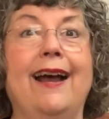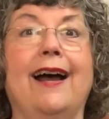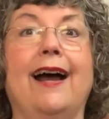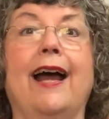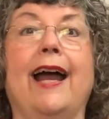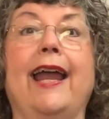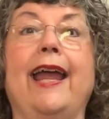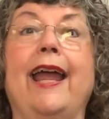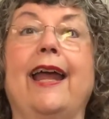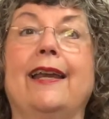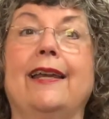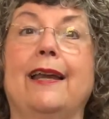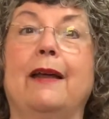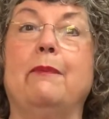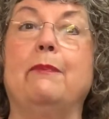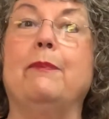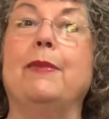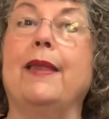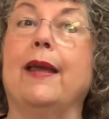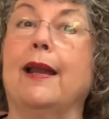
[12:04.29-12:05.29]
I end up
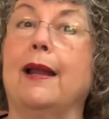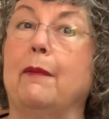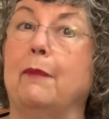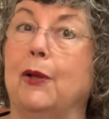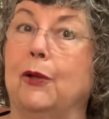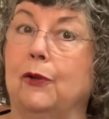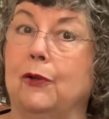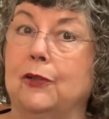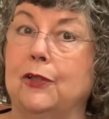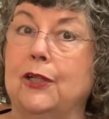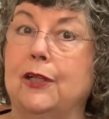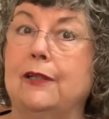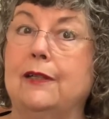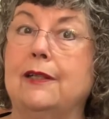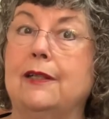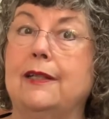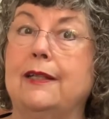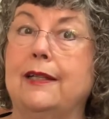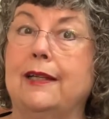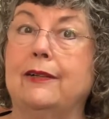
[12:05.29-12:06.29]
that I'm allergic
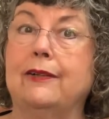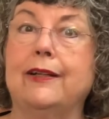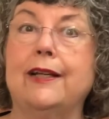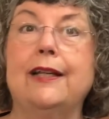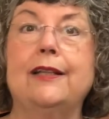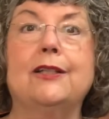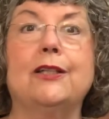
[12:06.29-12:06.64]
to dairy,